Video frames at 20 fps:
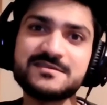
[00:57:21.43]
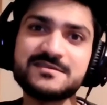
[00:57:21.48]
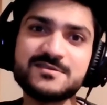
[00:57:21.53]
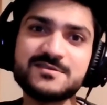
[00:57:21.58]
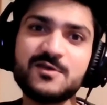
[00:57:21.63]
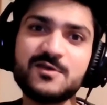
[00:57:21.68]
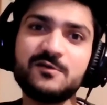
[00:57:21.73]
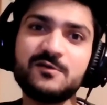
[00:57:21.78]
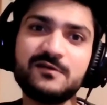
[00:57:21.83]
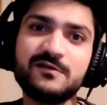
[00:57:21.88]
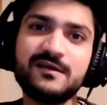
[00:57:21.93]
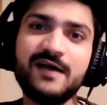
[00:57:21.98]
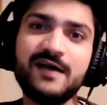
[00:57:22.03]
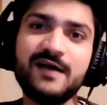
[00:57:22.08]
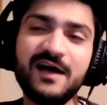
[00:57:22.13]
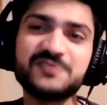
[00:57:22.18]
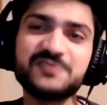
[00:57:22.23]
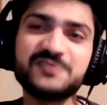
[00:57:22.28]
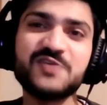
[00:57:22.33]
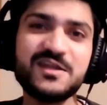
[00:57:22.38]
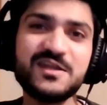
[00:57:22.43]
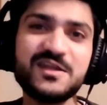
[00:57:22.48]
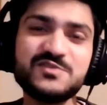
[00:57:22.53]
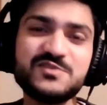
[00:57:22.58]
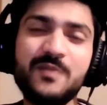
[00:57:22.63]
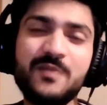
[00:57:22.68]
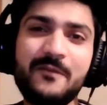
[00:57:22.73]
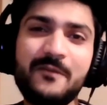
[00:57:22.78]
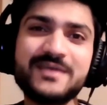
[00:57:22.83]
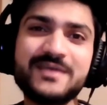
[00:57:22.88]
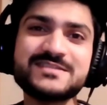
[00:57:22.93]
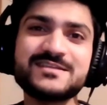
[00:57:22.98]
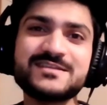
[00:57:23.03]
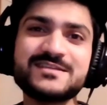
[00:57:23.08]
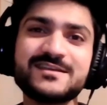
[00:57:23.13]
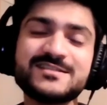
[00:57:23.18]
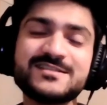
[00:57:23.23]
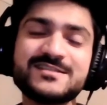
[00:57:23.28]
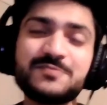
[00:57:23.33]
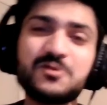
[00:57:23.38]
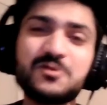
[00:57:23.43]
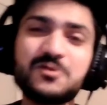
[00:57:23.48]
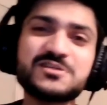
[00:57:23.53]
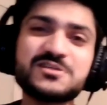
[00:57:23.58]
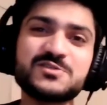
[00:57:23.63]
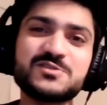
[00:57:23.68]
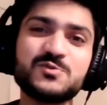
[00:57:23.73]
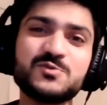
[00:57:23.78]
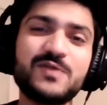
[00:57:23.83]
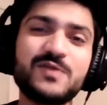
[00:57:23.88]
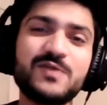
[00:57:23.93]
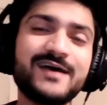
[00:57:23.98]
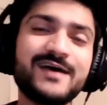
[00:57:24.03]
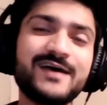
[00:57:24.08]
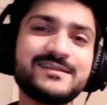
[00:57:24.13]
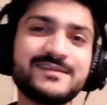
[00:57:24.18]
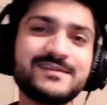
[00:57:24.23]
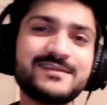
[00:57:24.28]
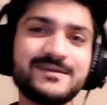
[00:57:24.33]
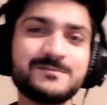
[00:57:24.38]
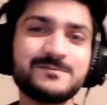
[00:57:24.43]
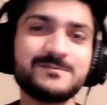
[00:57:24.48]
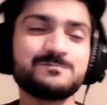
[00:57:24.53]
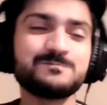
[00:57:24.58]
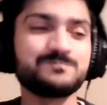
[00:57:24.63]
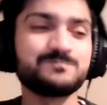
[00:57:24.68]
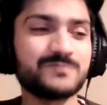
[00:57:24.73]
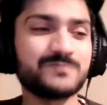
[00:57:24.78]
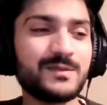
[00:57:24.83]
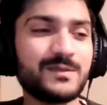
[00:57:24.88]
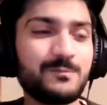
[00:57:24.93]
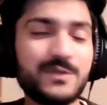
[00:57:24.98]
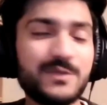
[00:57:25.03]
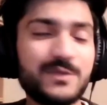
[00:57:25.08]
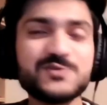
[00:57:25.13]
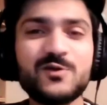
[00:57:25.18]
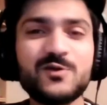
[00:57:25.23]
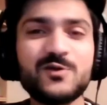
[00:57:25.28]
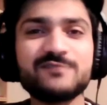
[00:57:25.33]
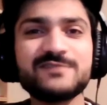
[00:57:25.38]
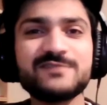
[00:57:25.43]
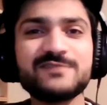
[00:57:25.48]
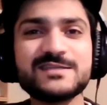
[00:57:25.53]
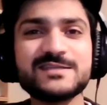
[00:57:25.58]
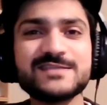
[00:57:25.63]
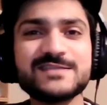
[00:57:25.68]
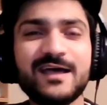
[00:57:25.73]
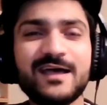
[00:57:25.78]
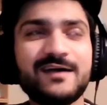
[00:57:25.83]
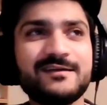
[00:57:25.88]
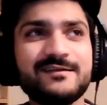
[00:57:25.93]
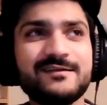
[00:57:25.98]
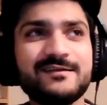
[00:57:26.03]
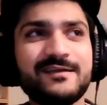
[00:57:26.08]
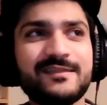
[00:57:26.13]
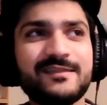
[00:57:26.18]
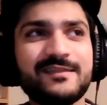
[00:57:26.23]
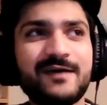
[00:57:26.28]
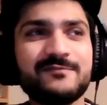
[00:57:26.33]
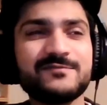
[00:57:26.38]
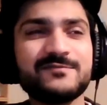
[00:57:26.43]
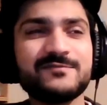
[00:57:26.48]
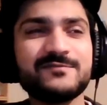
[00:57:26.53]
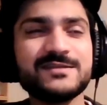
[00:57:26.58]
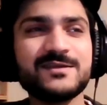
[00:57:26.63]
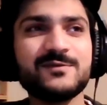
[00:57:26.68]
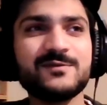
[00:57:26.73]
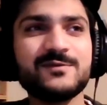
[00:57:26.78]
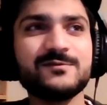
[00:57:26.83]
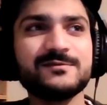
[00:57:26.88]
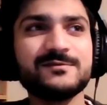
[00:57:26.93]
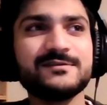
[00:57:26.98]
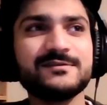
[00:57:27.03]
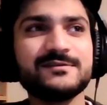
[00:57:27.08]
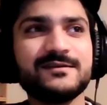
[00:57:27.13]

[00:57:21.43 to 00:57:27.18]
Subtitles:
So I'll try and do my best to push through that and make sure I finish that video.